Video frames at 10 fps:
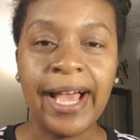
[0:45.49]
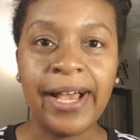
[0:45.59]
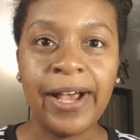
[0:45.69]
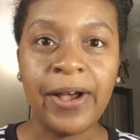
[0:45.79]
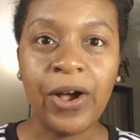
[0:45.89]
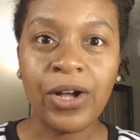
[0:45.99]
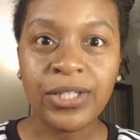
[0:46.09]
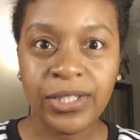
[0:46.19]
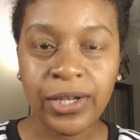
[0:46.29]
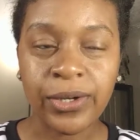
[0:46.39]

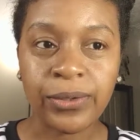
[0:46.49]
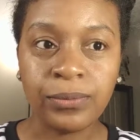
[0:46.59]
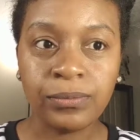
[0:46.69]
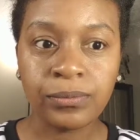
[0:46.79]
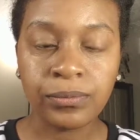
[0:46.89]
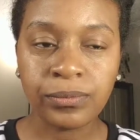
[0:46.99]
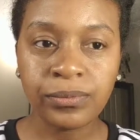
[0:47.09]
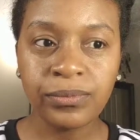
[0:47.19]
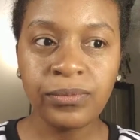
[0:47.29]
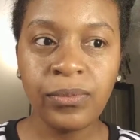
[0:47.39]
Also,
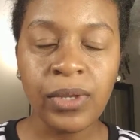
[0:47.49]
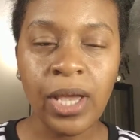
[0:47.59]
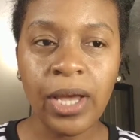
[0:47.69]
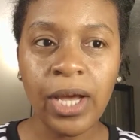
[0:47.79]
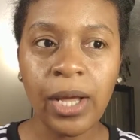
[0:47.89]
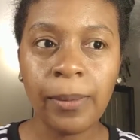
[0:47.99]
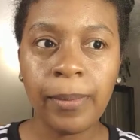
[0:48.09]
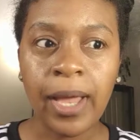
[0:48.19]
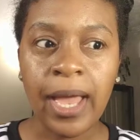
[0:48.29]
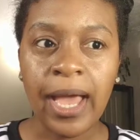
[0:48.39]

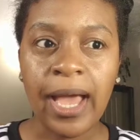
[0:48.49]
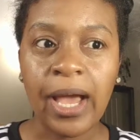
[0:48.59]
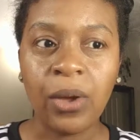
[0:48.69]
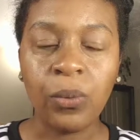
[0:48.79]
I